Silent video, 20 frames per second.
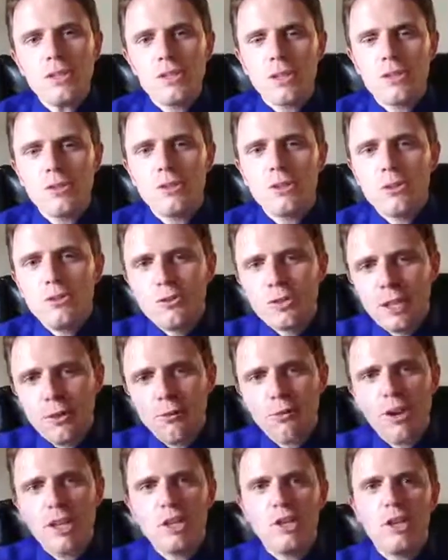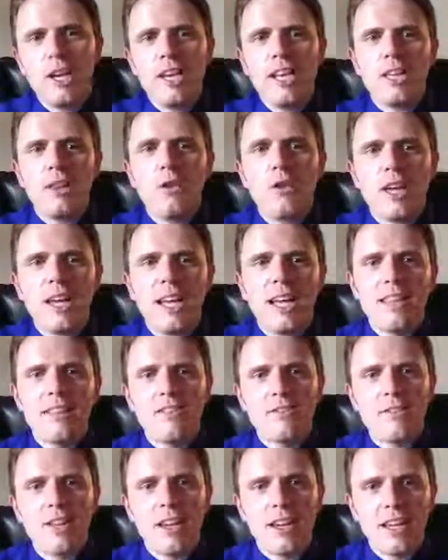So just differentiating, looking at
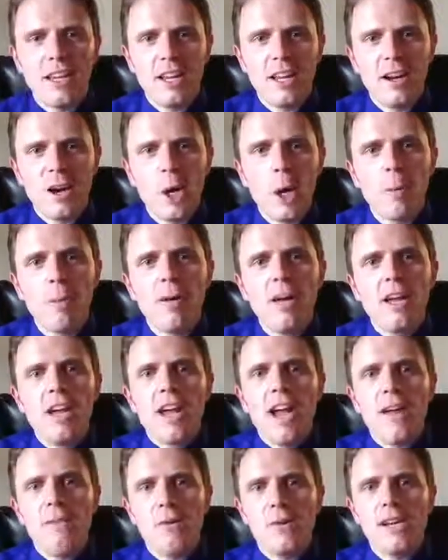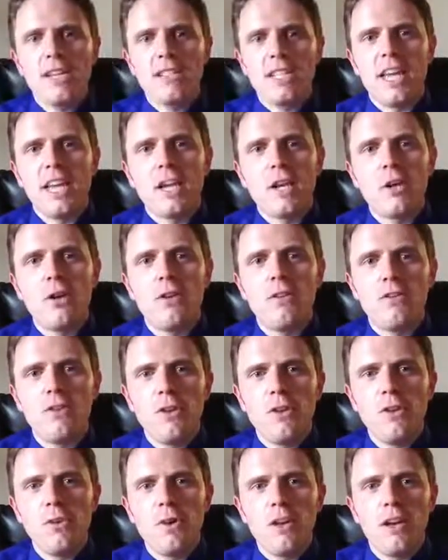the study here, I hope everyone has a good
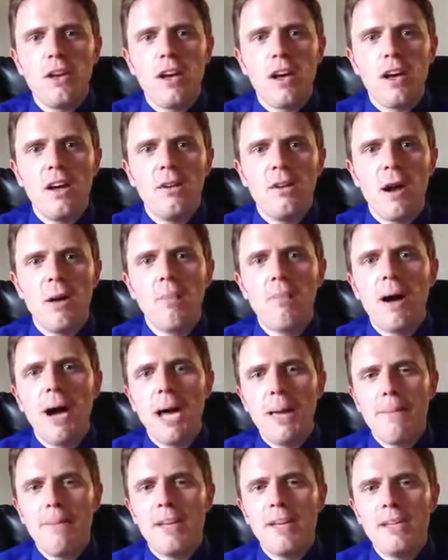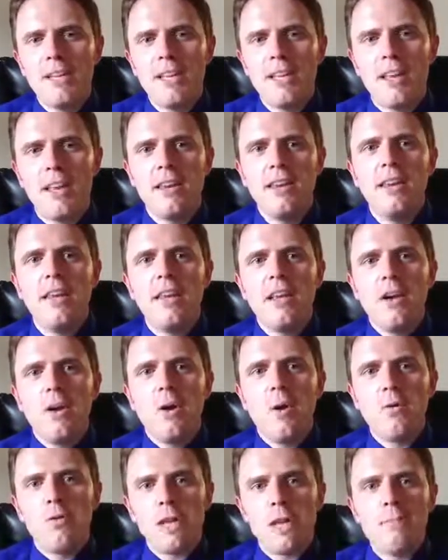view on my opinion, and
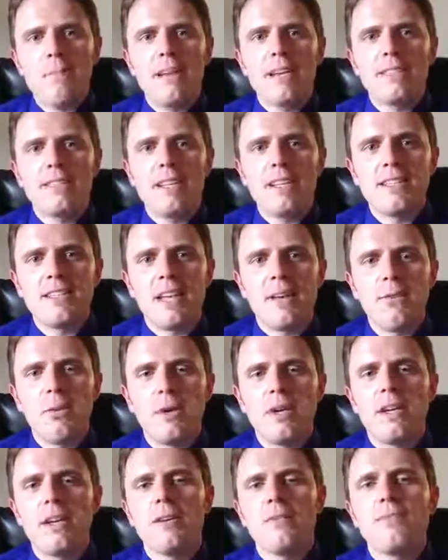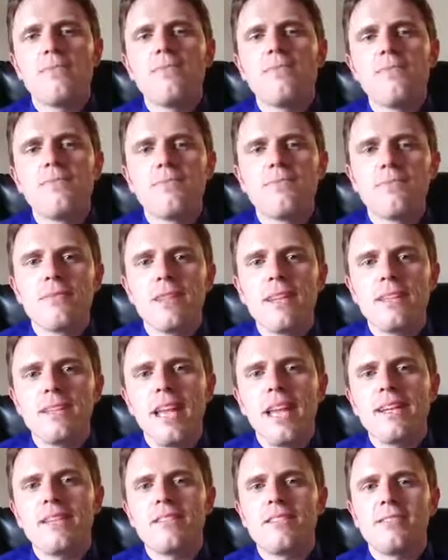hopefully it makes sense to everyone here.
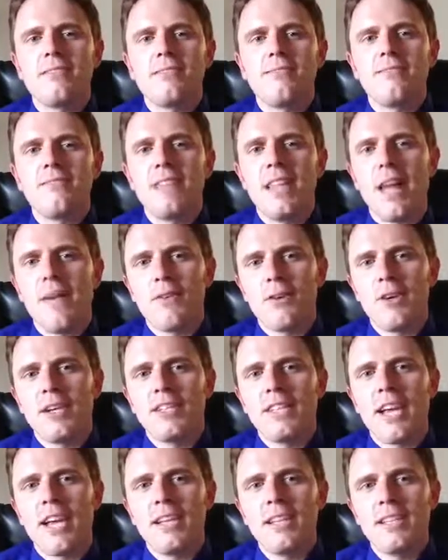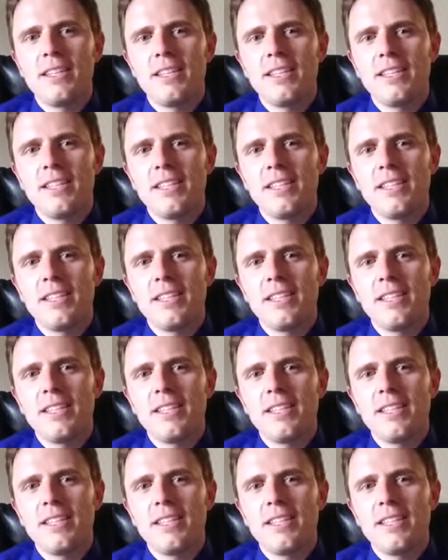Thanks. Have a great day.